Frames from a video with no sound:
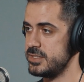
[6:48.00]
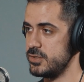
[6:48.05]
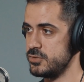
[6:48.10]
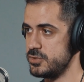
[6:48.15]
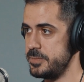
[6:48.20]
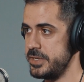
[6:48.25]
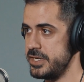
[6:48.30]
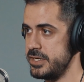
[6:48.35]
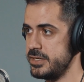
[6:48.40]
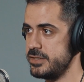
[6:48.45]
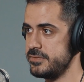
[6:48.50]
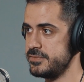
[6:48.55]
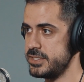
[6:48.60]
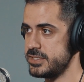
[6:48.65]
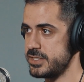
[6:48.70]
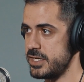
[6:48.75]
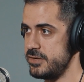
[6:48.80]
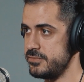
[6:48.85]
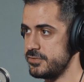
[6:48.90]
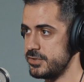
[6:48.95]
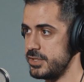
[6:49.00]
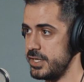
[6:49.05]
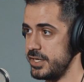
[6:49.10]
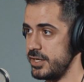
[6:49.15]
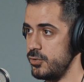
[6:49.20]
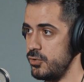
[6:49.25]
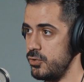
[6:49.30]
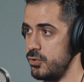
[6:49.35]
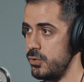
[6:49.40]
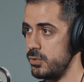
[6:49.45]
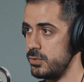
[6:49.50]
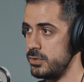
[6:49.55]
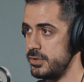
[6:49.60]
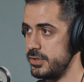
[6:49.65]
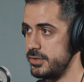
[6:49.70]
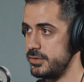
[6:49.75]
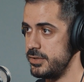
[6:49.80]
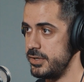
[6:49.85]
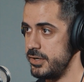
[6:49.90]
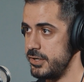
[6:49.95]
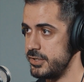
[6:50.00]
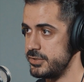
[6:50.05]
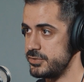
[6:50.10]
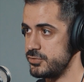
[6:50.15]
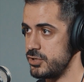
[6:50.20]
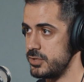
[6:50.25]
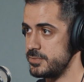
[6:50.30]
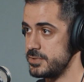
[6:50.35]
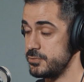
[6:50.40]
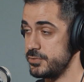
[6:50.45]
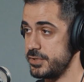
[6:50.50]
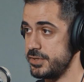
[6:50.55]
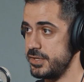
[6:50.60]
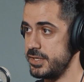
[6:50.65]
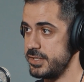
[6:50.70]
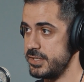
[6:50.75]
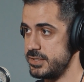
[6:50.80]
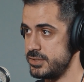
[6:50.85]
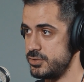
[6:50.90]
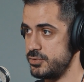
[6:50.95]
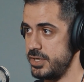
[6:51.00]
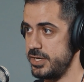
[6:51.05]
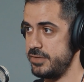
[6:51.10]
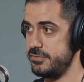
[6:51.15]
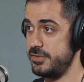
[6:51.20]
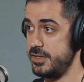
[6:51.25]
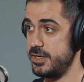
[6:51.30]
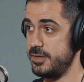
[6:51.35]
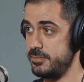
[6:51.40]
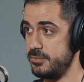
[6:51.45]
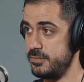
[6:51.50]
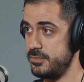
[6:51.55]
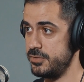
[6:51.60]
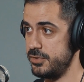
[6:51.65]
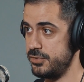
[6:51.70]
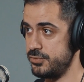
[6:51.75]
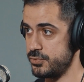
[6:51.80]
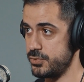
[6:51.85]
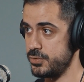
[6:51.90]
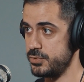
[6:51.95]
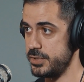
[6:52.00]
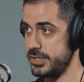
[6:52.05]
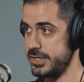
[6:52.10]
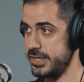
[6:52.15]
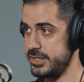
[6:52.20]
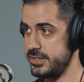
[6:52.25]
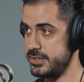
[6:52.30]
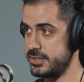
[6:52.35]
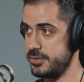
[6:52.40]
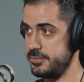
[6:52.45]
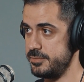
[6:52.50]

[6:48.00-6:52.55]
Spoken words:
So speaking of Discover, like all airdrops, we're thinking to have them through the gated